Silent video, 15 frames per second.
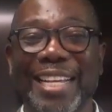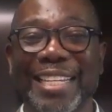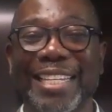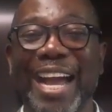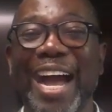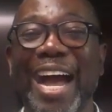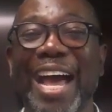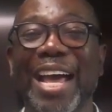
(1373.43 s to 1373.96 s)

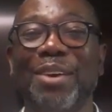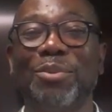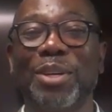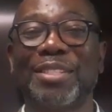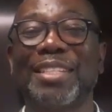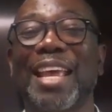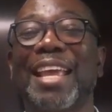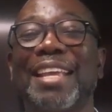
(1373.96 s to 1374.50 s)
God
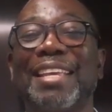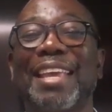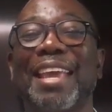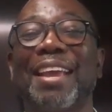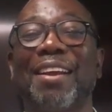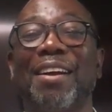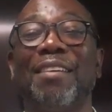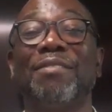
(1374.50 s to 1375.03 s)
will take
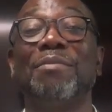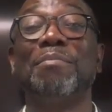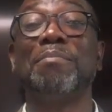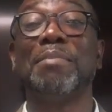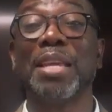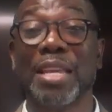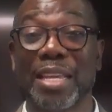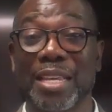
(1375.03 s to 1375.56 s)
care of
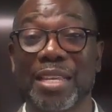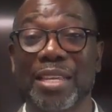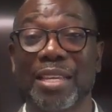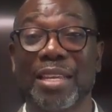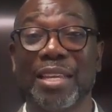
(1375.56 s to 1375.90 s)
me